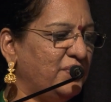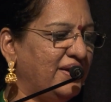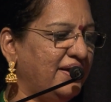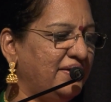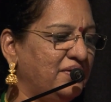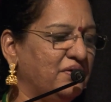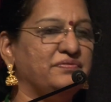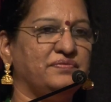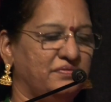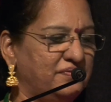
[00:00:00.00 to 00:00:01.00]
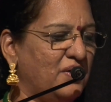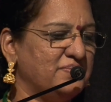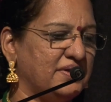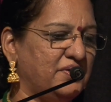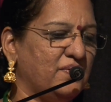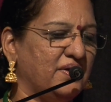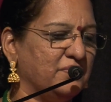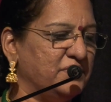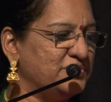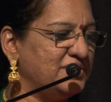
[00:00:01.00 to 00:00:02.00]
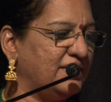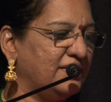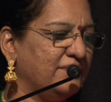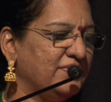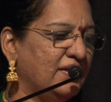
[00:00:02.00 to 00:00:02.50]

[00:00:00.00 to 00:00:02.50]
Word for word: variety of forms into our music